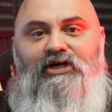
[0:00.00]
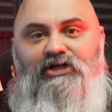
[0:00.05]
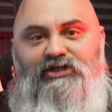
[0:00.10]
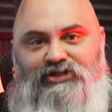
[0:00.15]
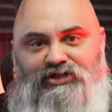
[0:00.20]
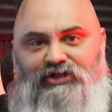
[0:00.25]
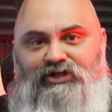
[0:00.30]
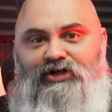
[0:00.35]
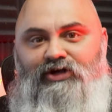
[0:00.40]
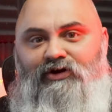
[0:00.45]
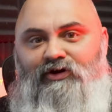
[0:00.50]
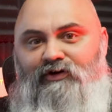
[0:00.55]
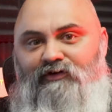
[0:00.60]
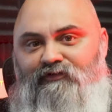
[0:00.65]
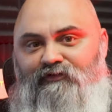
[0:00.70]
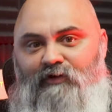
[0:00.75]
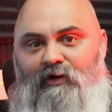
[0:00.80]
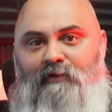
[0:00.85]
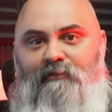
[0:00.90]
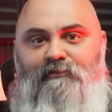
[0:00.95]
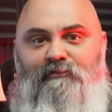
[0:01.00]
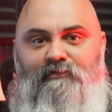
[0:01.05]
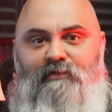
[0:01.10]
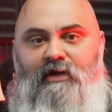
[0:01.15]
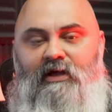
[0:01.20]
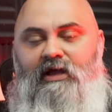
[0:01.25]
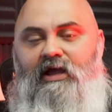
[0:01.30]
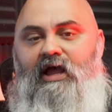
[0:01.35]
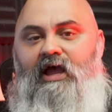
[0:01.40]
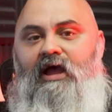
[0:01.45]
secure from
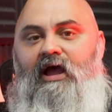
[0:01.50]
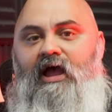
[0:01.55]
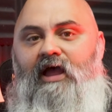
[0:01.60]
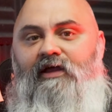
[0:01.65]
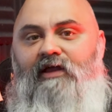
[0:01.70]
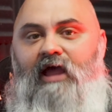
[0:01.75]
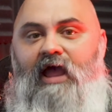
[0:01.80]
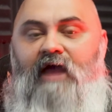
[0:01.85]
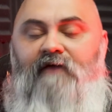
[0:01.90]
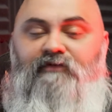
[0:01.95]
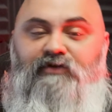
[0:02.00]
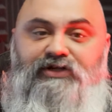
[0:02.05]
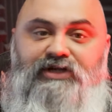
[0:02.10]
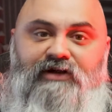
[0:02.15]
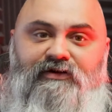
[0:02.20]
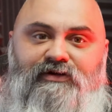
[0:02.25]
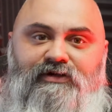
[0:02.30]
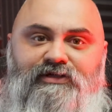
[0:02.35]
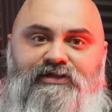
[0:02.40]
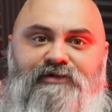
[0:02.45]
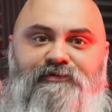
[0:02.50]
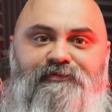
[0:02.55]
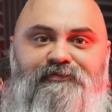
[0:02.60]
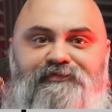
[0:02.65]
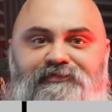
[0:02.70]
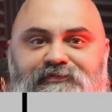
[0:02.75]
adversaries.